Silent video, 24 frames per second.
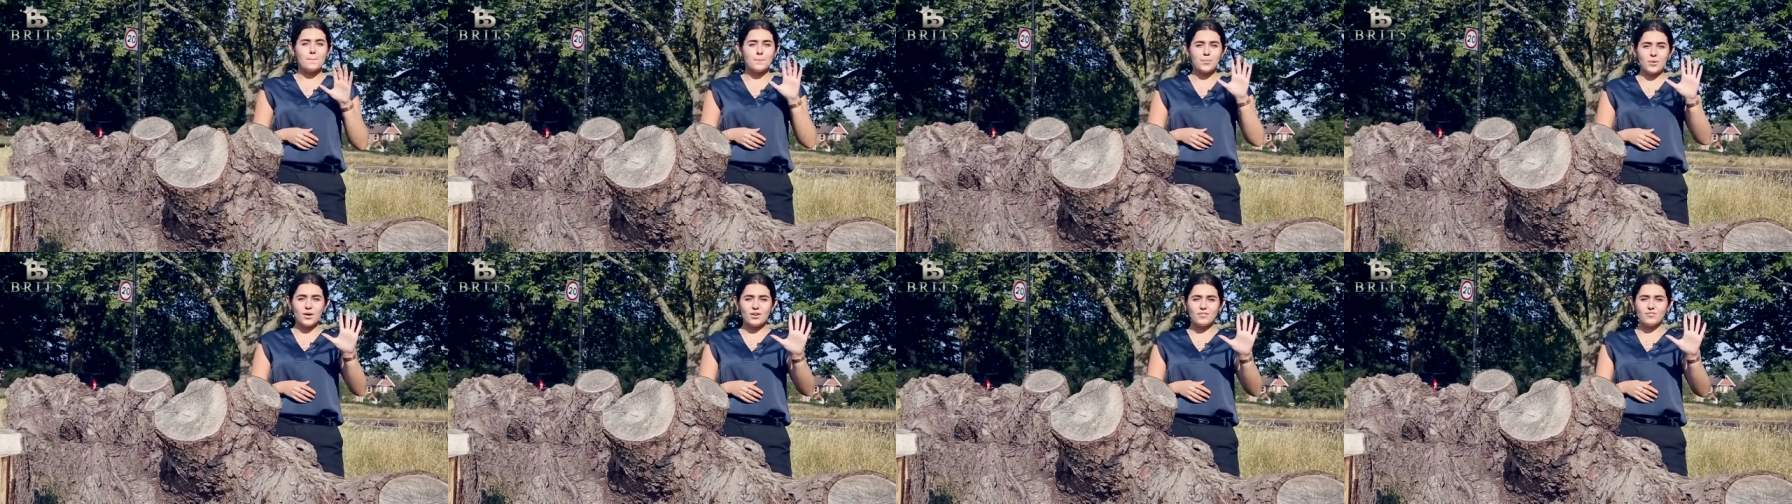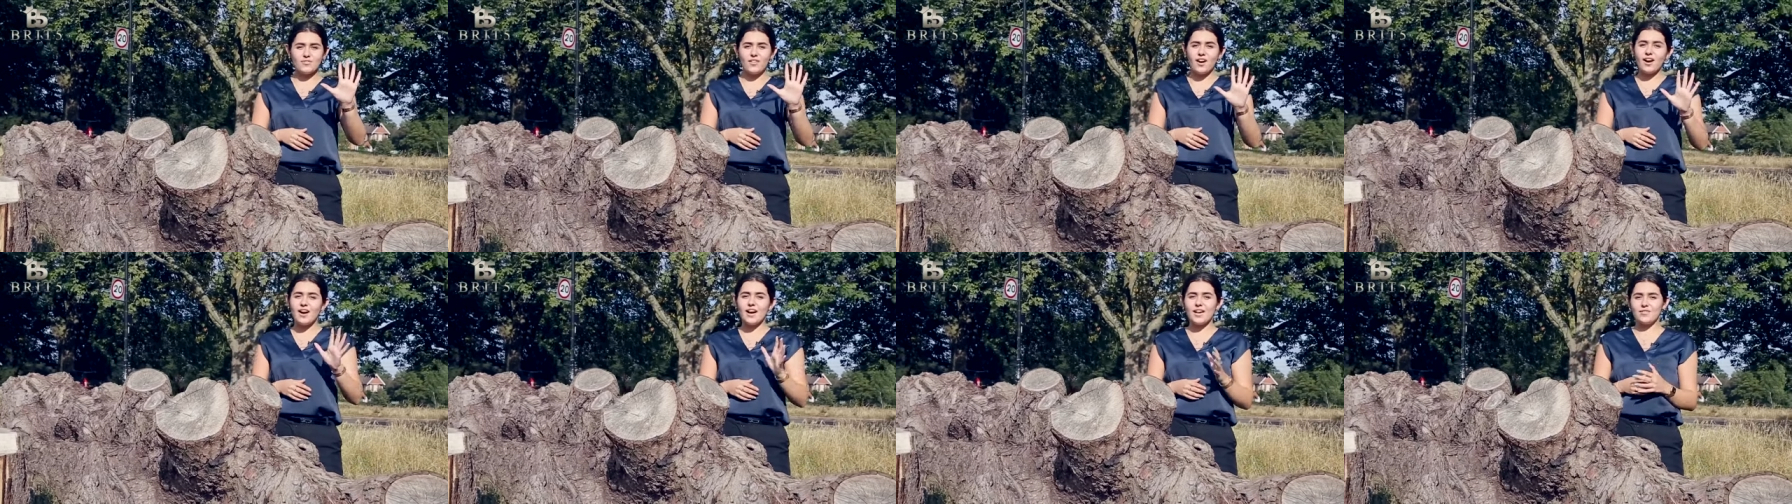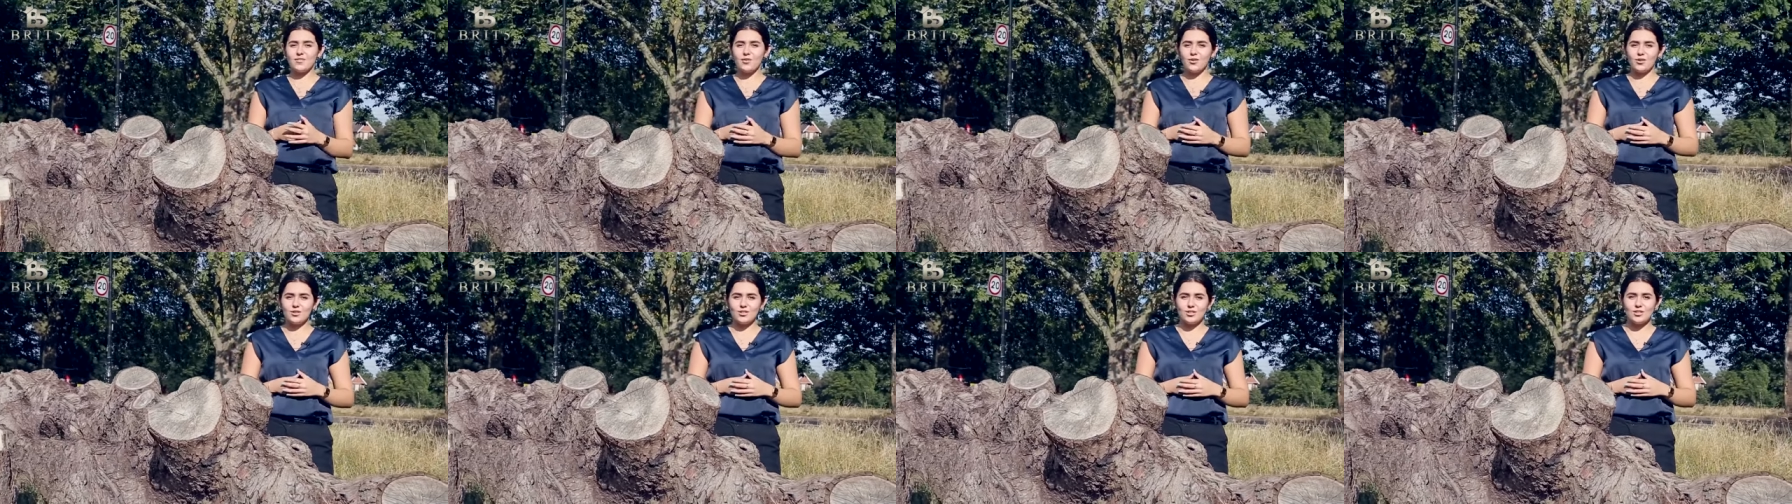Brit
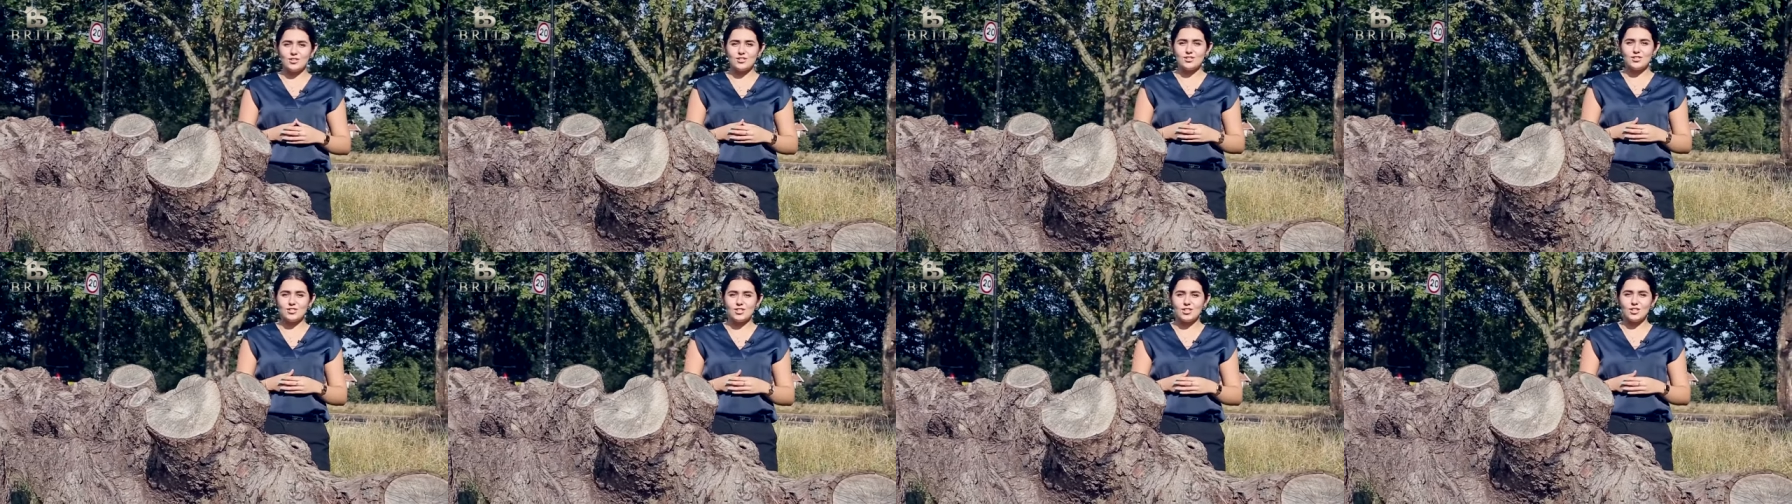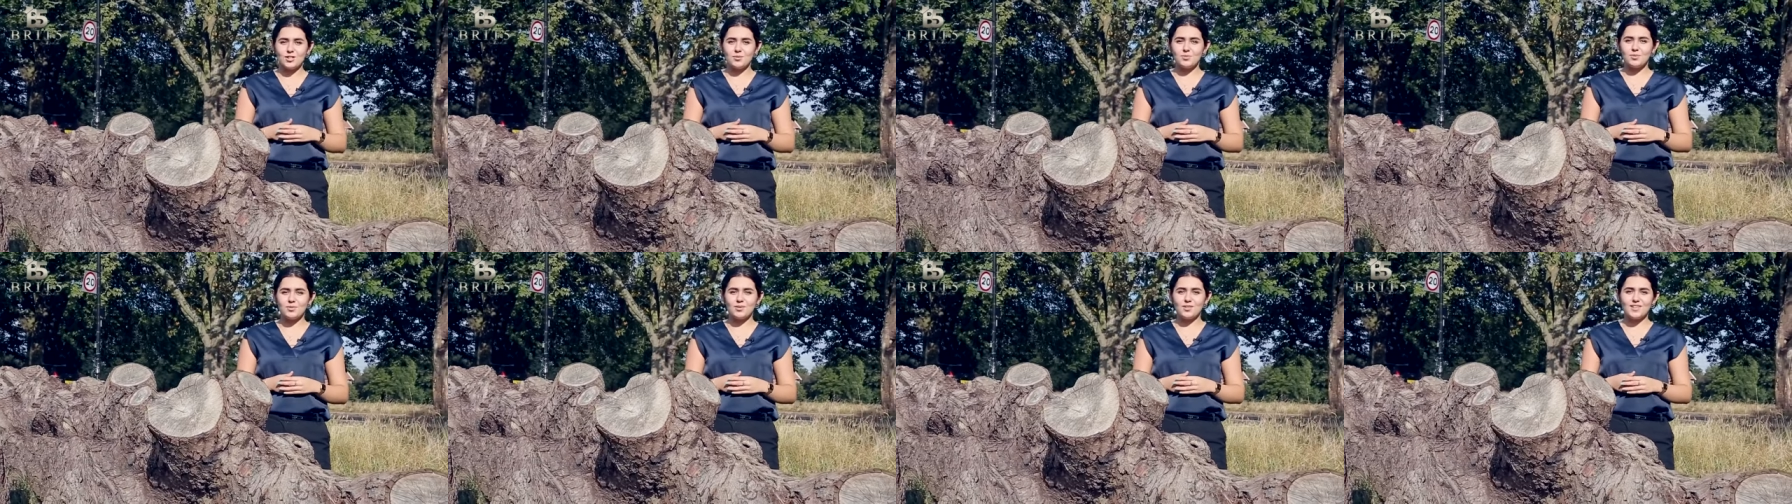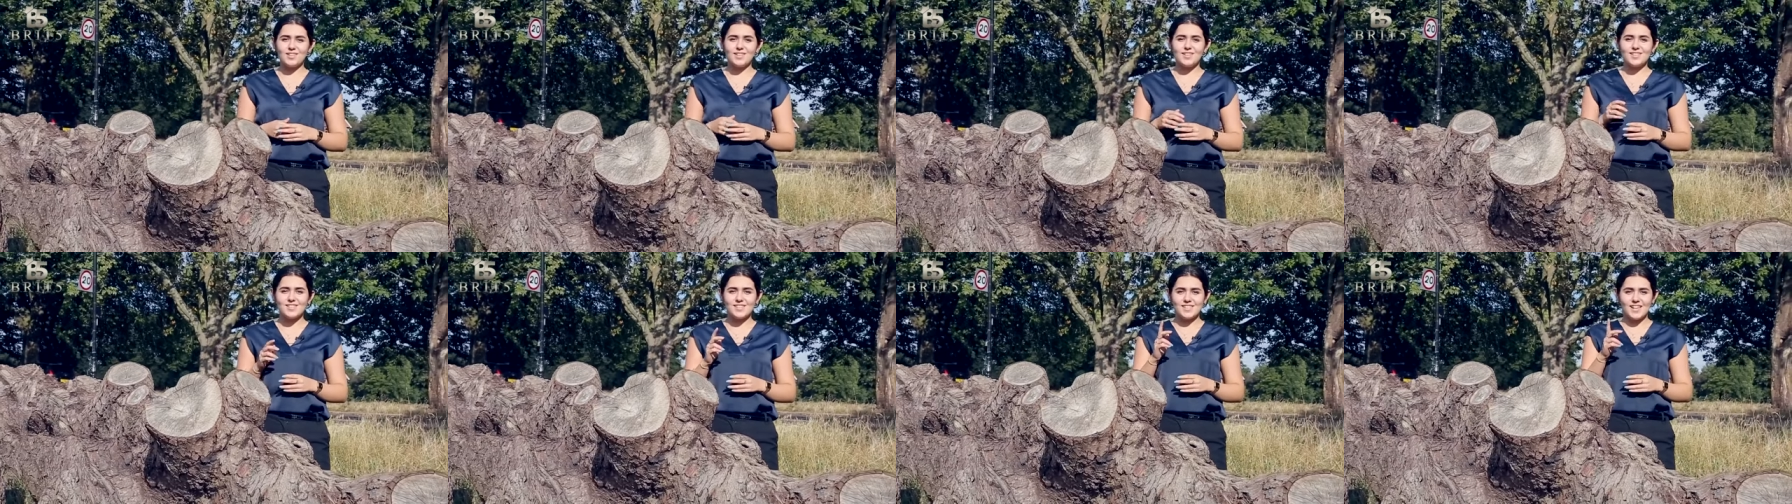five on YouTube.
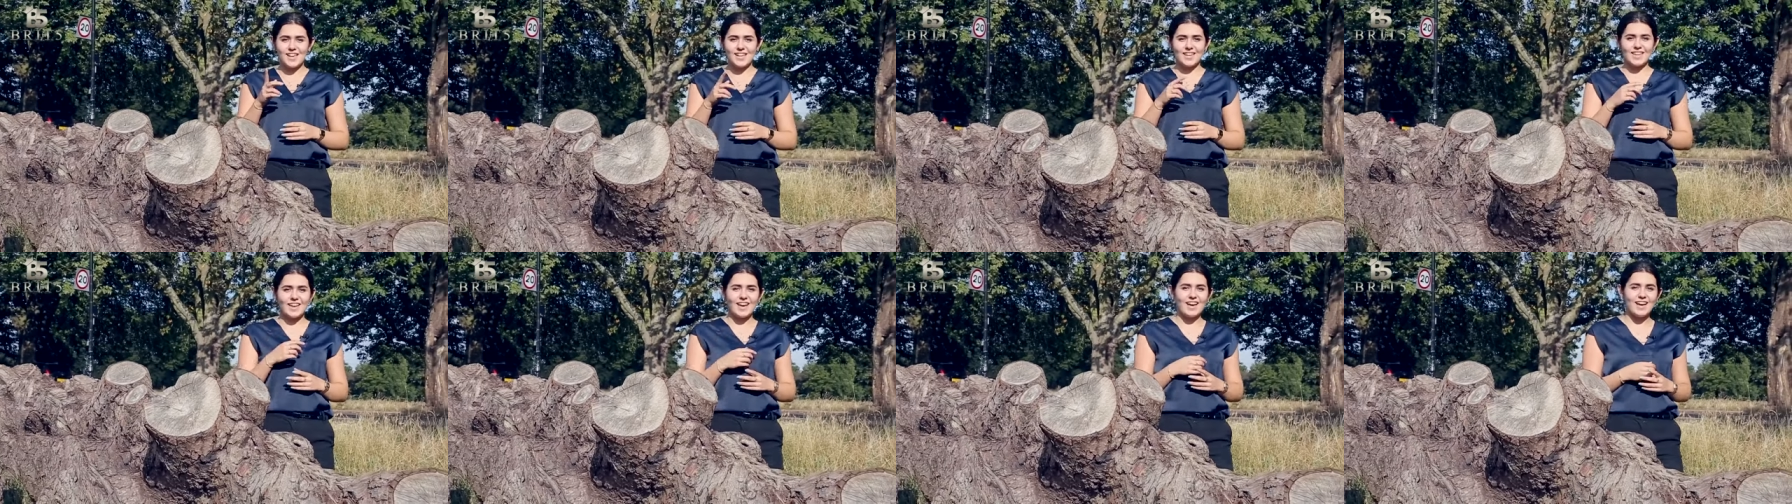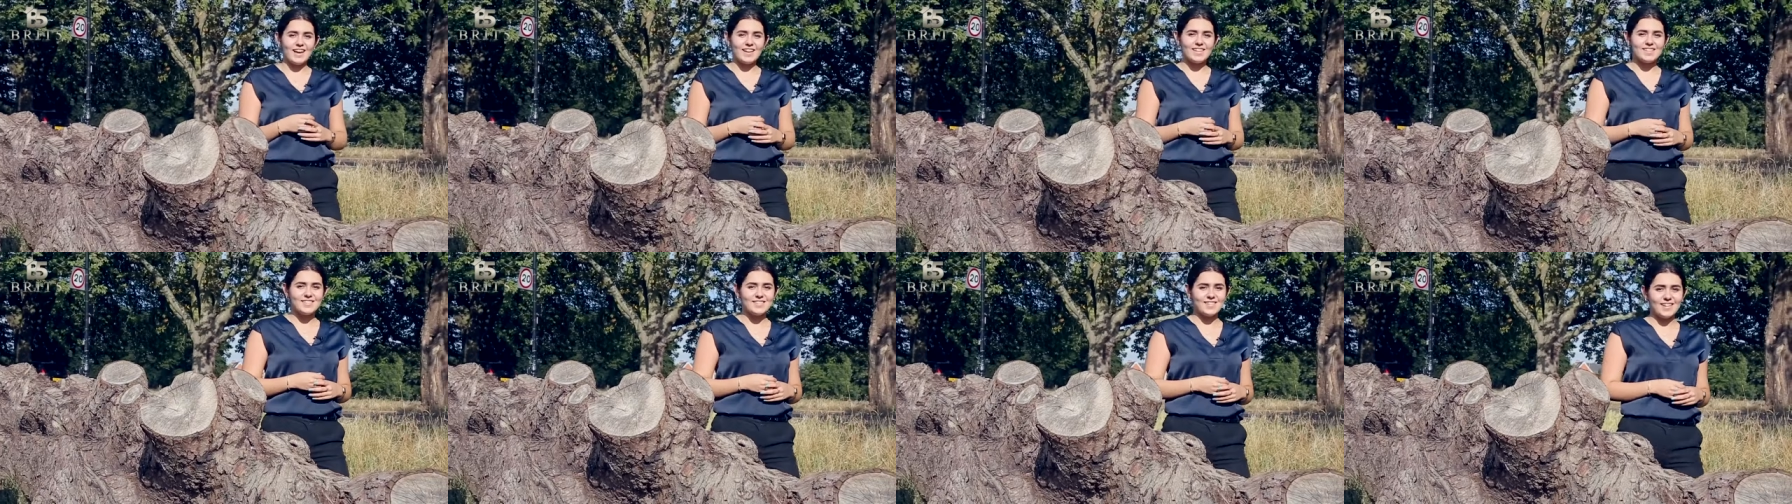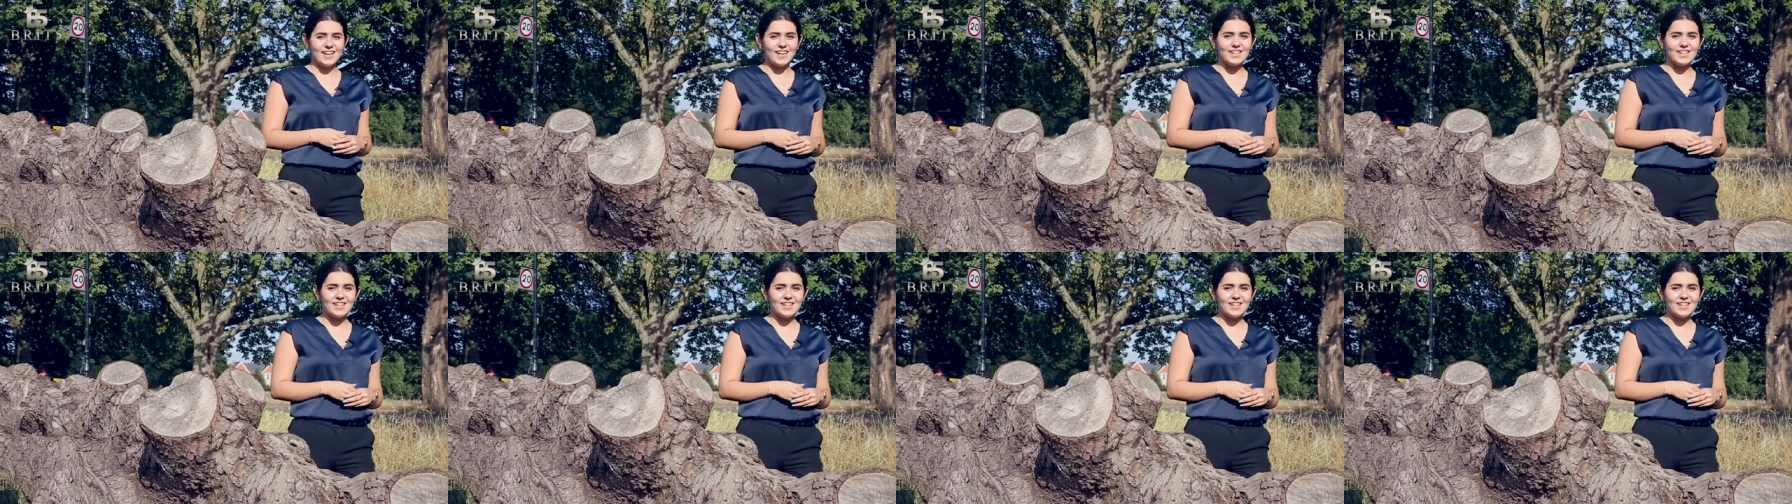Take care, see you